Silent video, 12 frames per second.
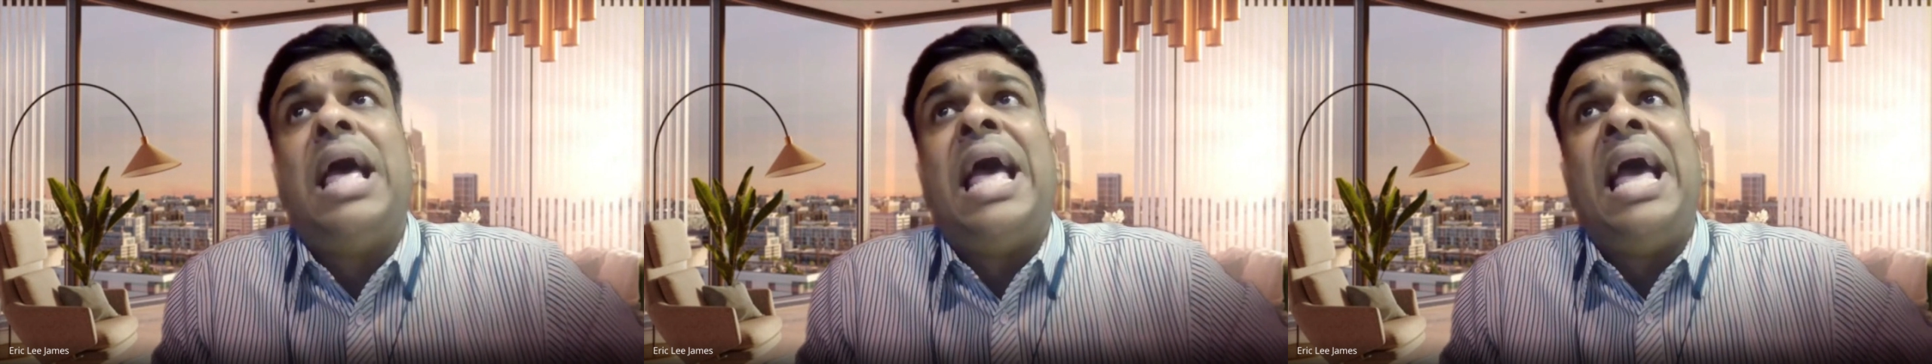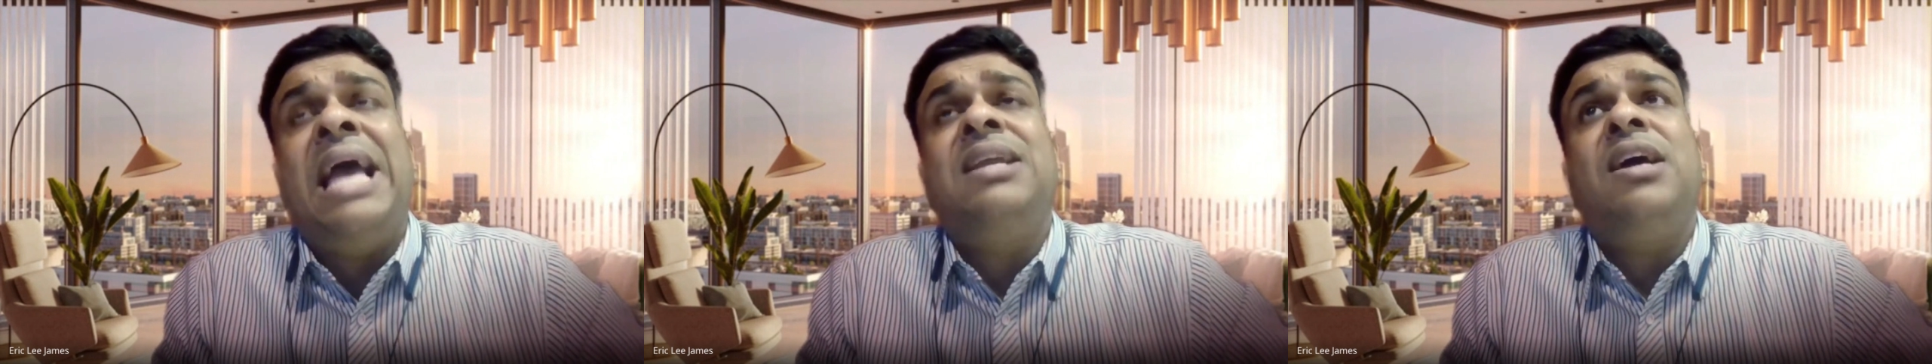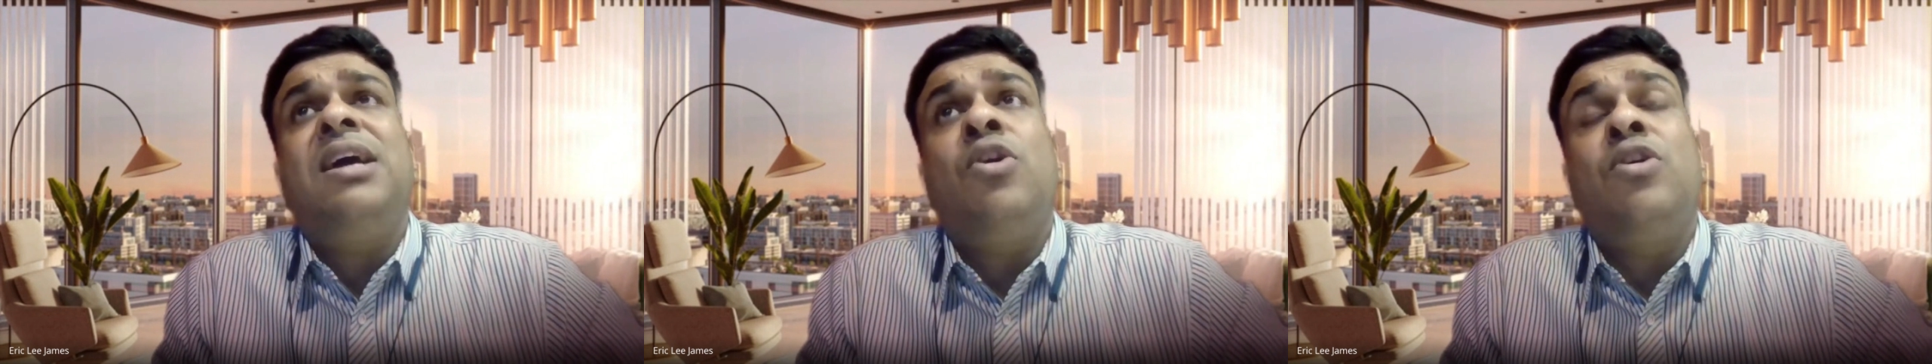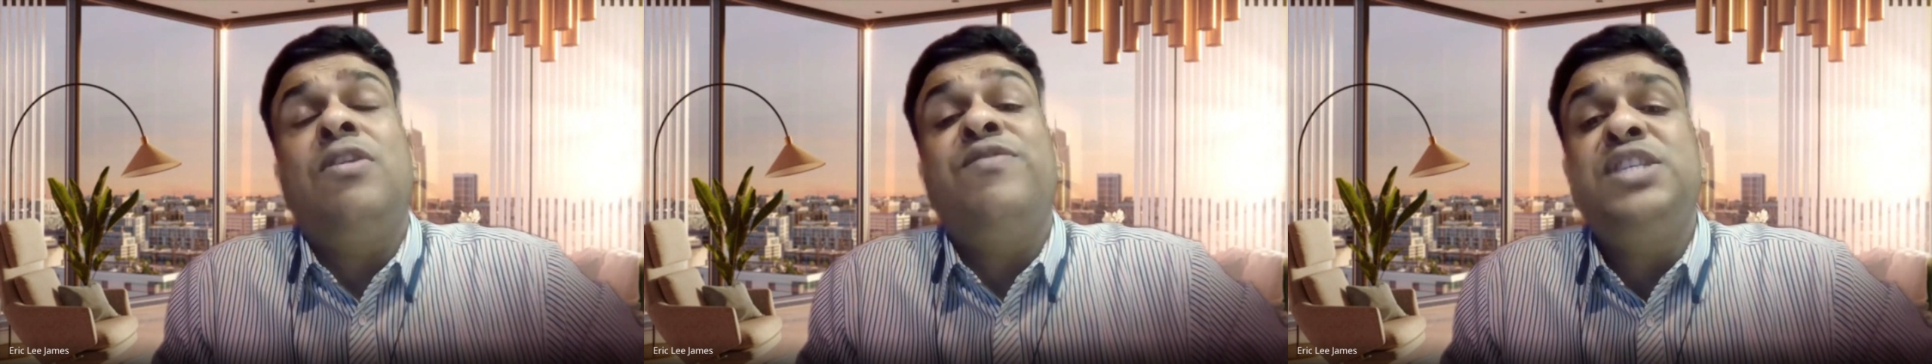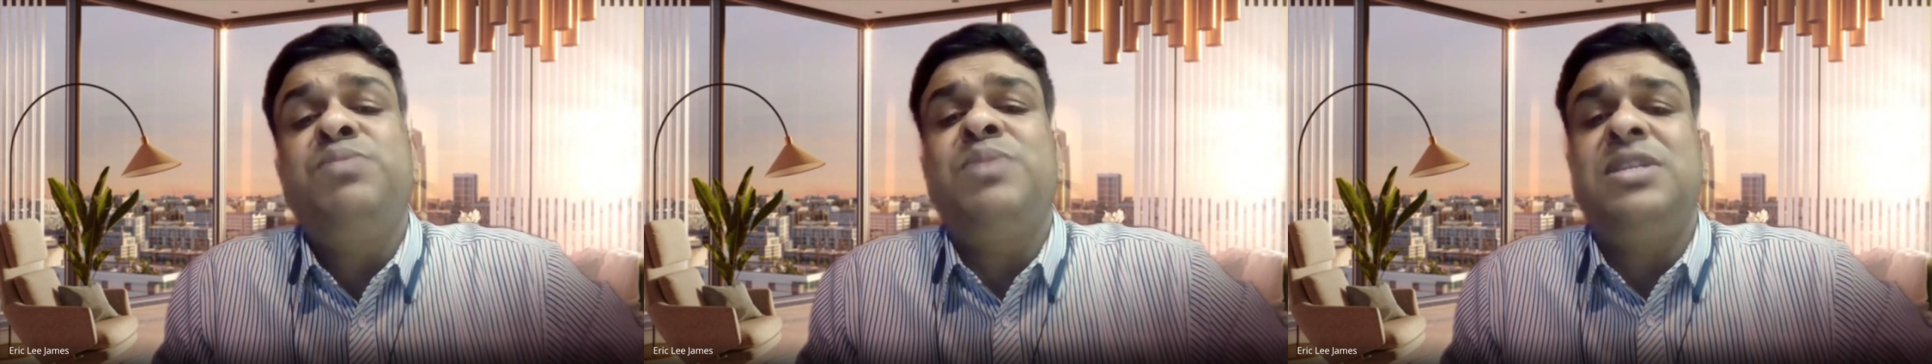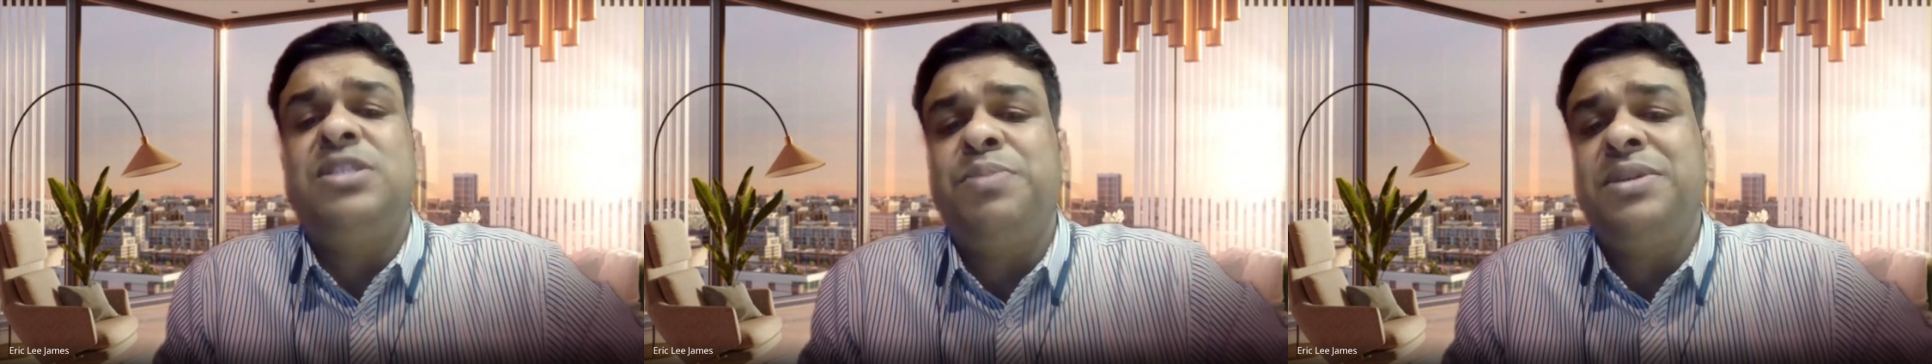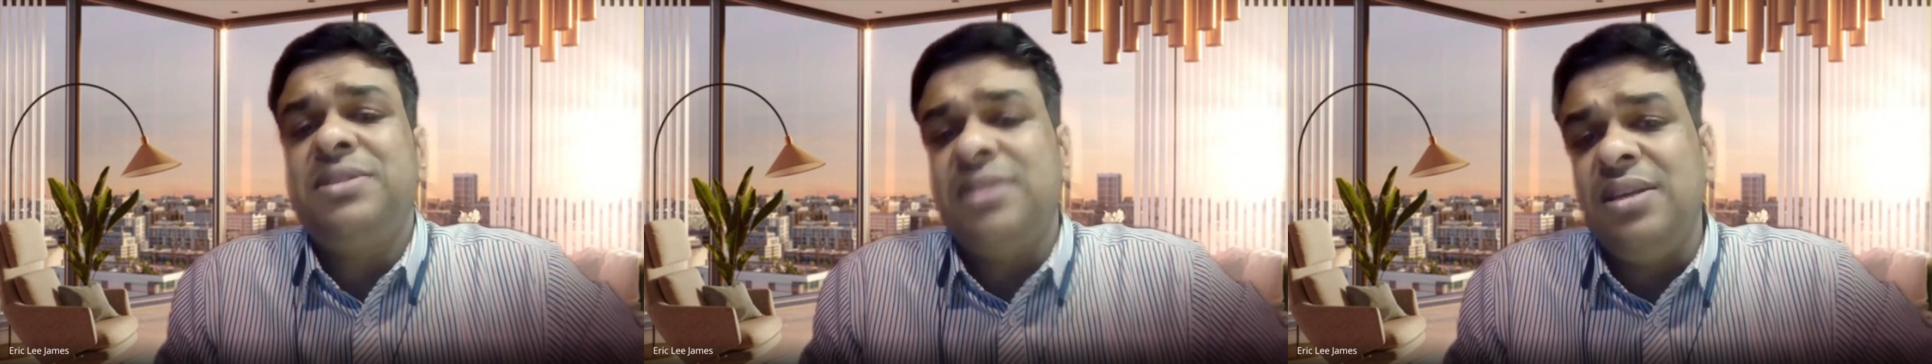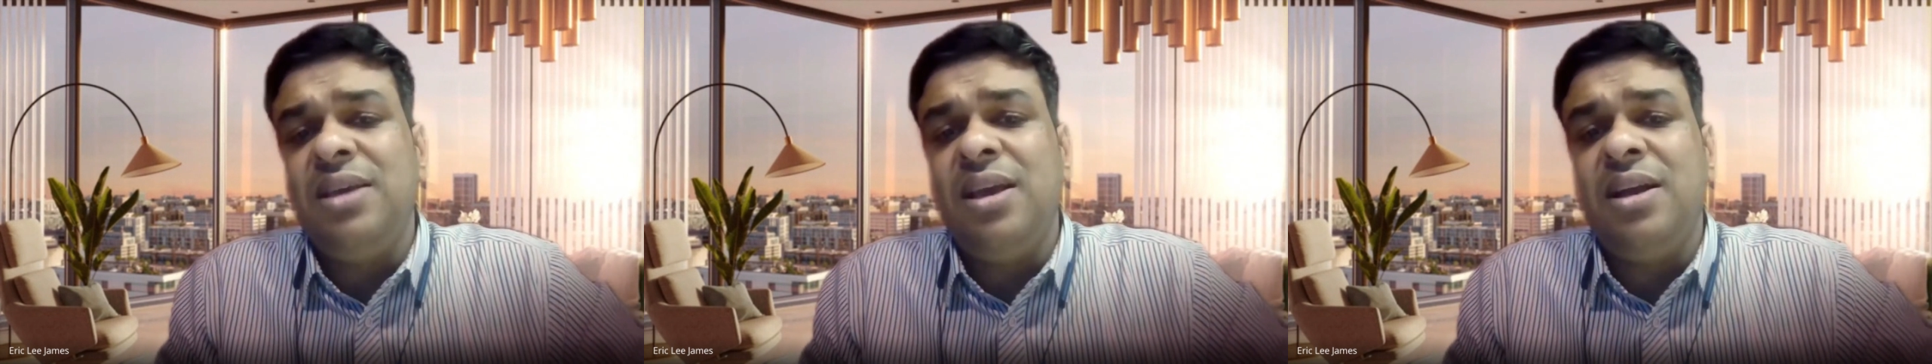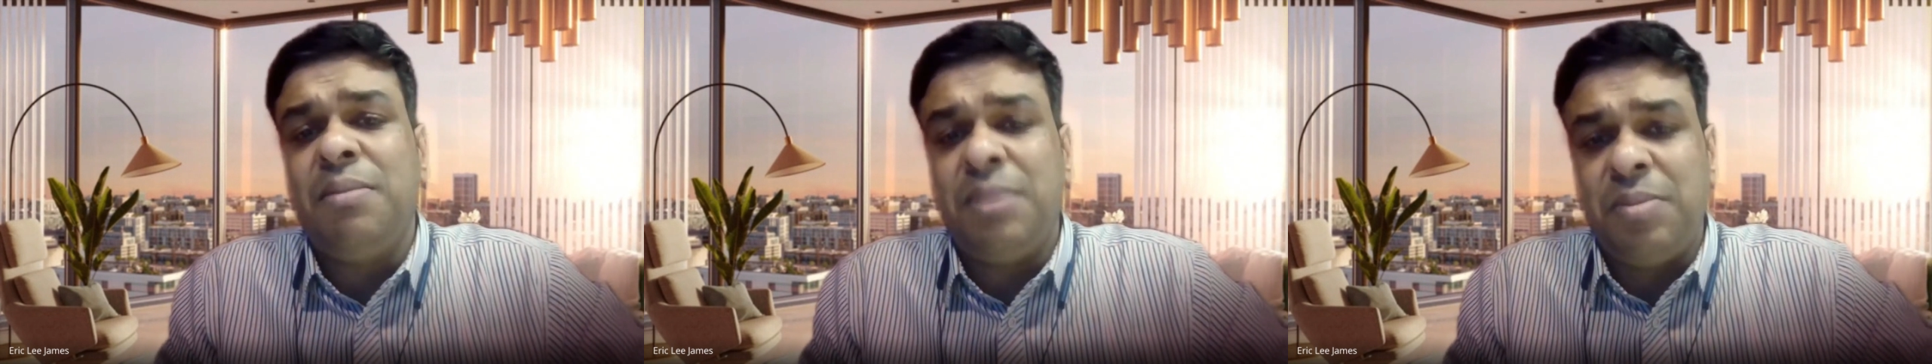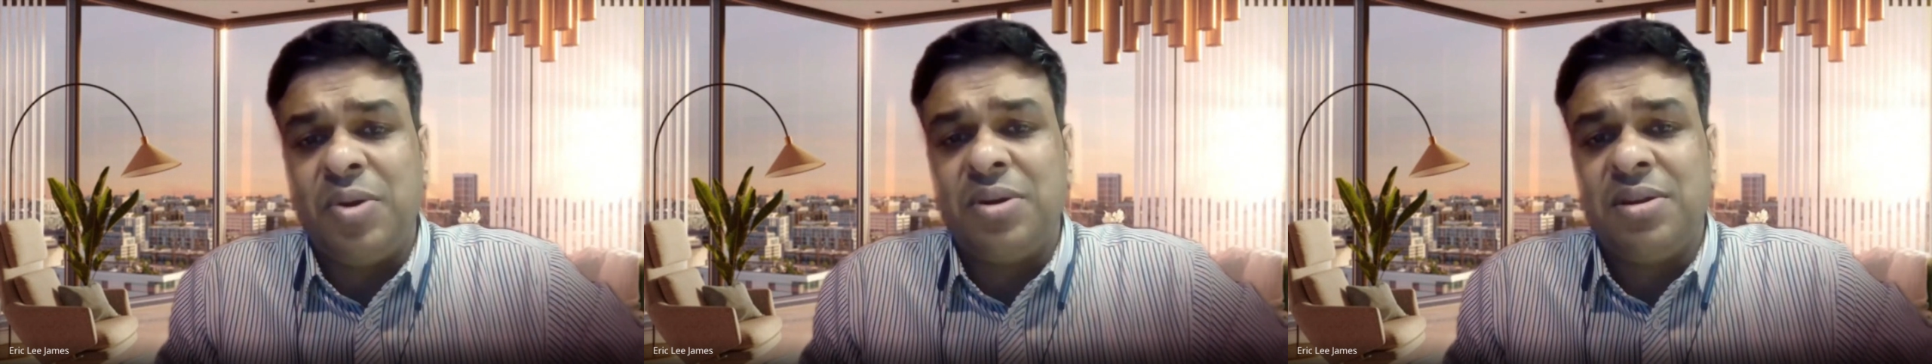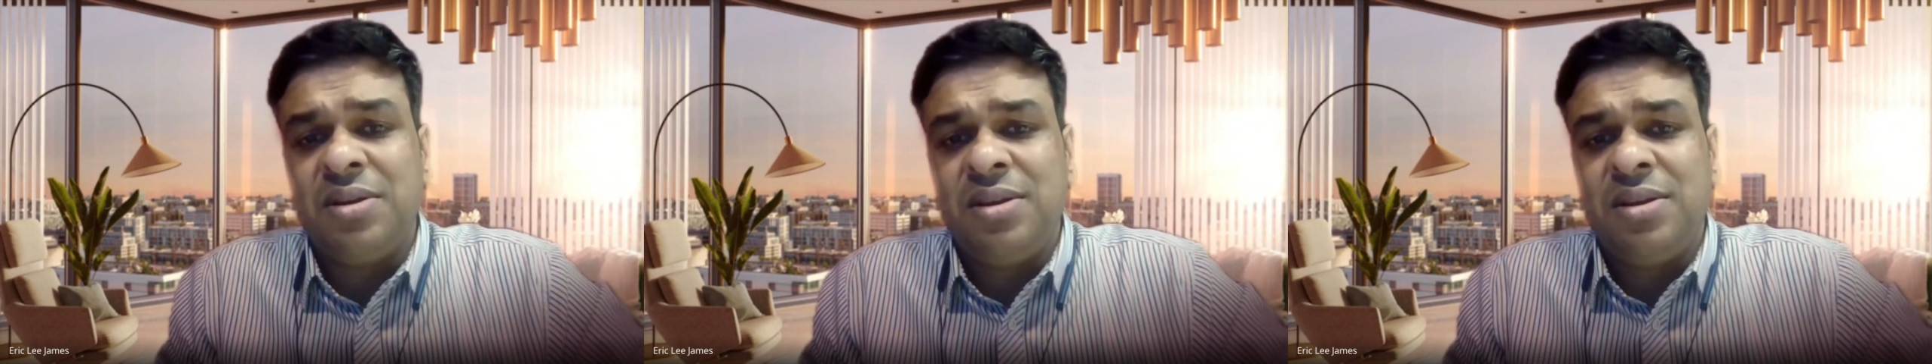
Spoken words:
and a lot of first principles thinking come about.